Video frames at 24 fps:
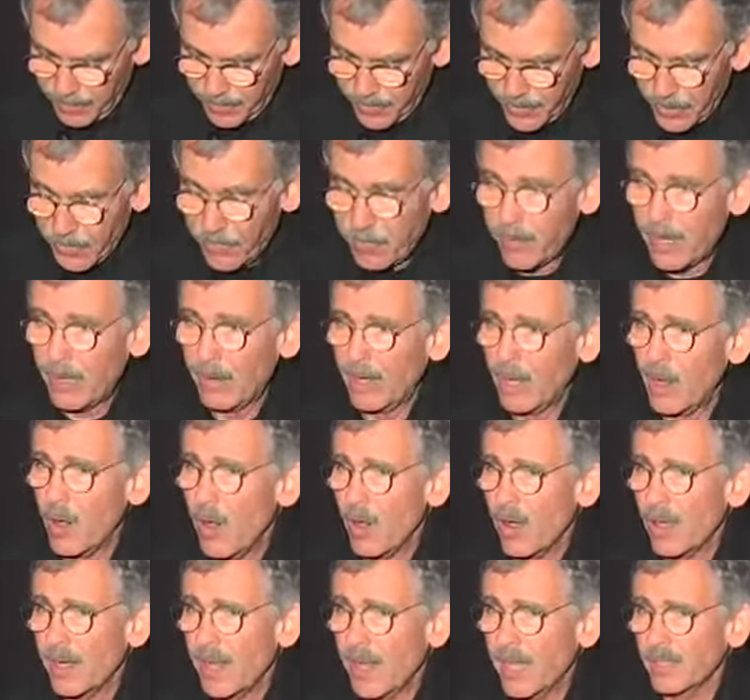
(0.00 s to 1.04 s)
they're very
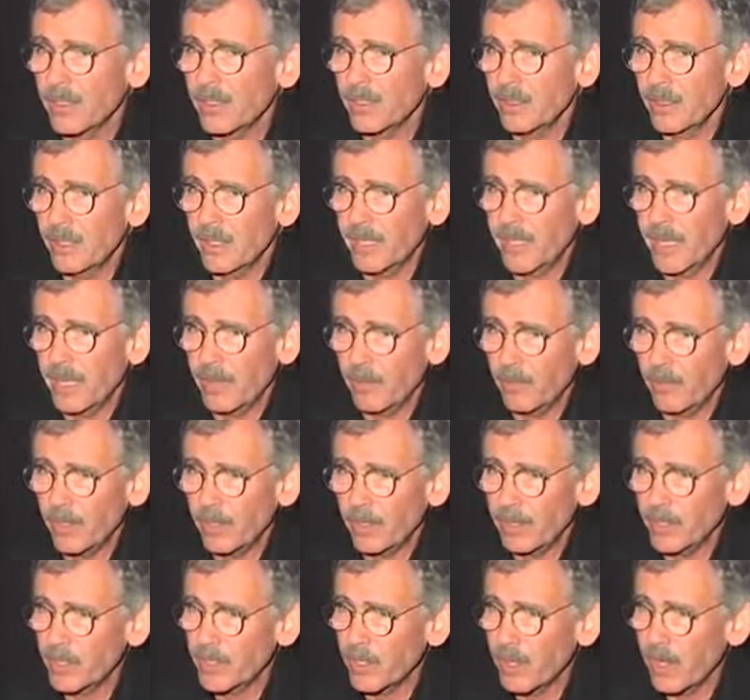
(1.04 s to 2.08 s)
hard actually to get
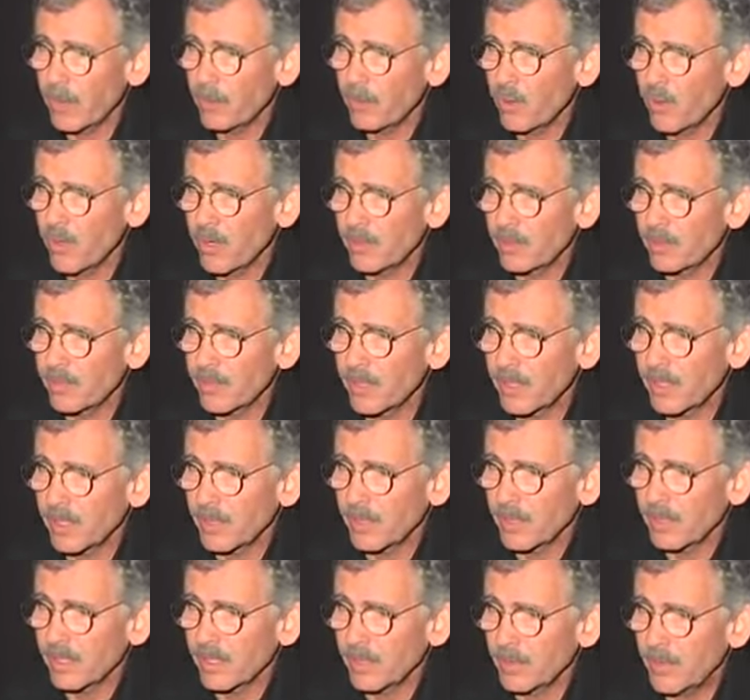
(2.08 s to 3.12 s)
really sharp ones, and
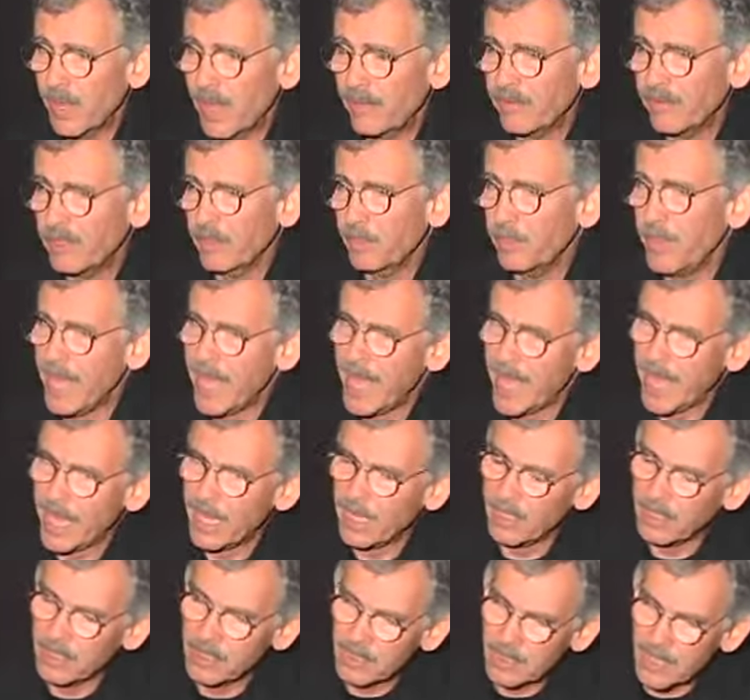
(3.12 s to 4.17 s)
you have to
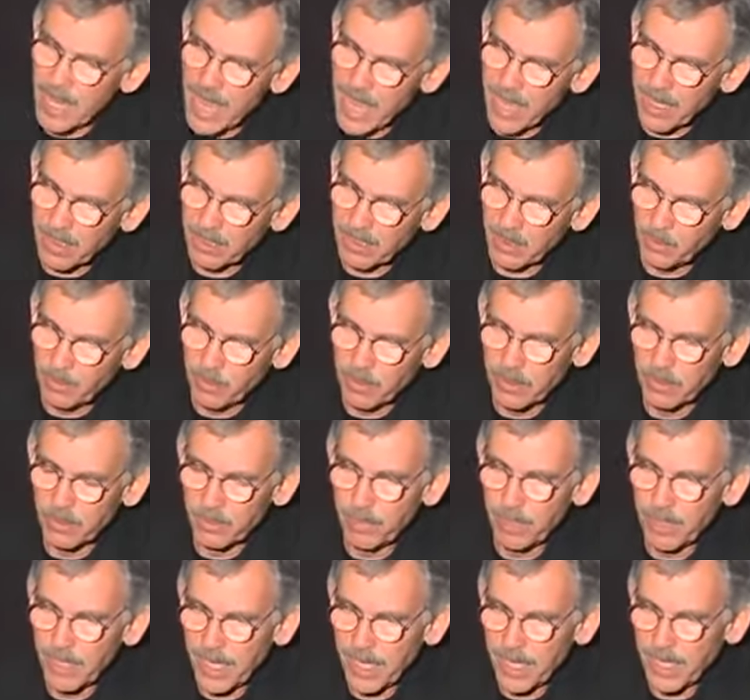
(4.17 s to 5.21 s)
pan exactly with the
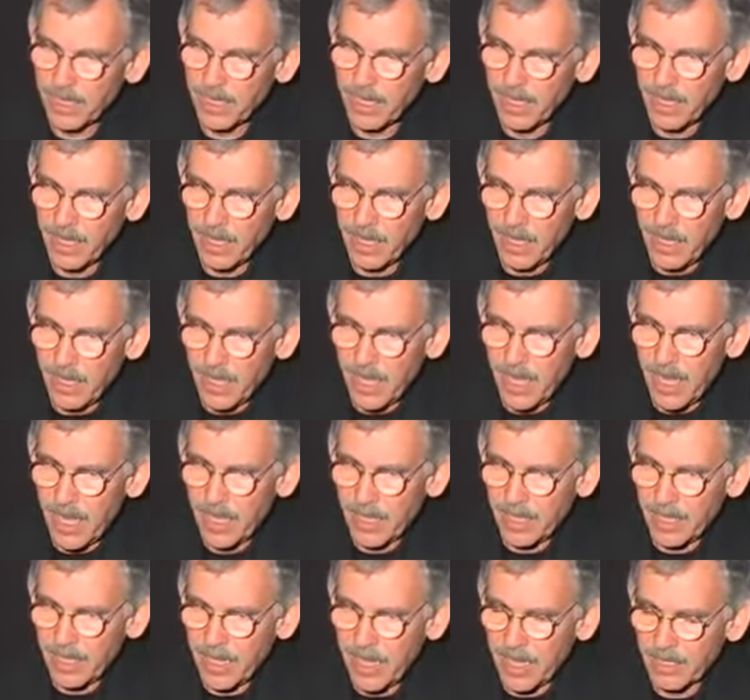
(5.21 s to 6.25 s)
plane,
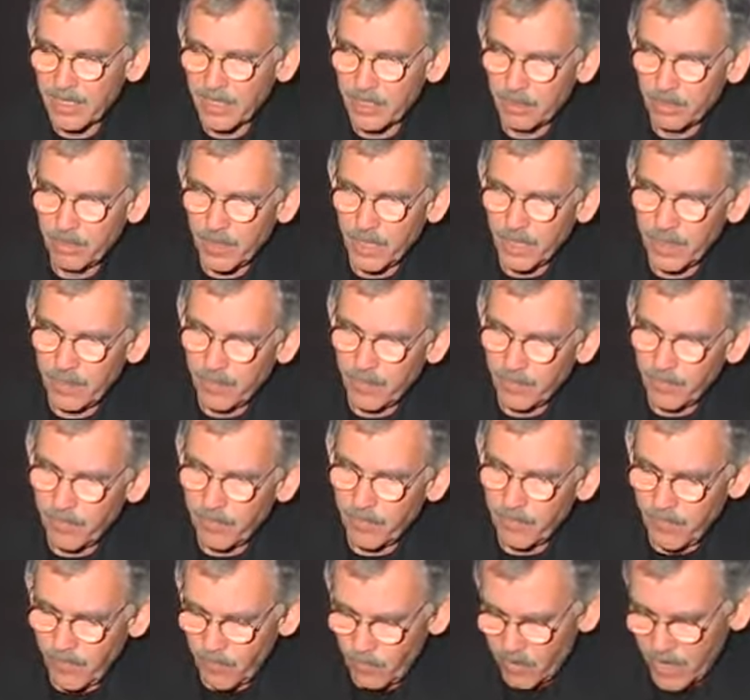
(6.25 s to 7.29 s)
and it has to be
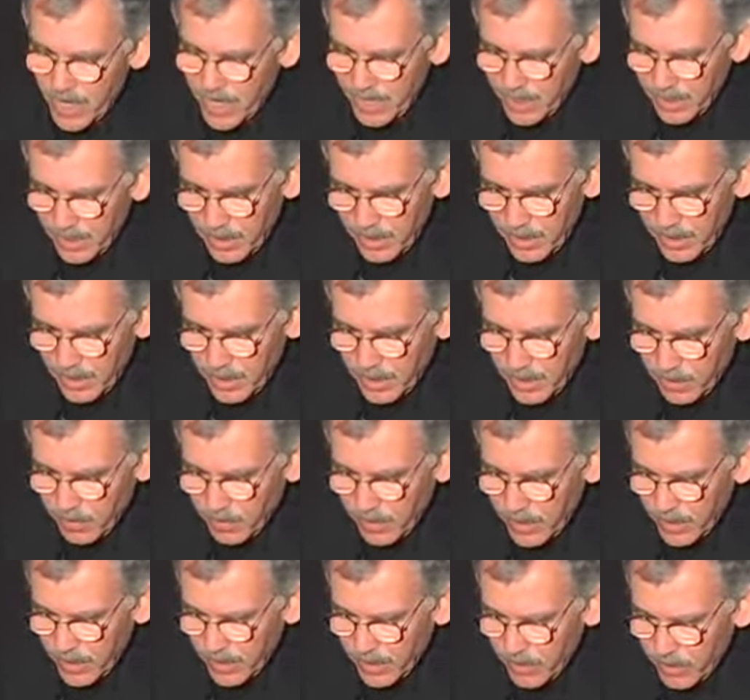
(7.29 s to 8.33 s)
right, you know,
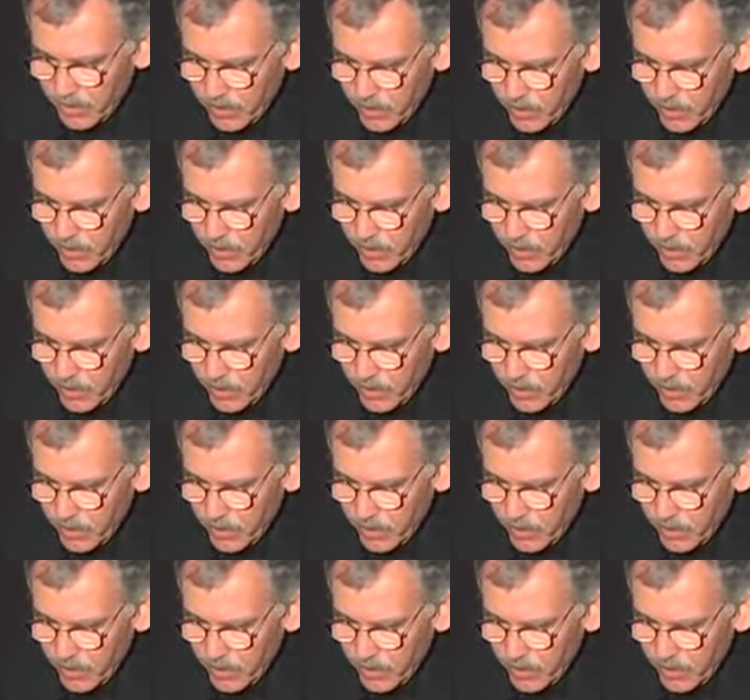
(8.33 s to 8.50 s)
in the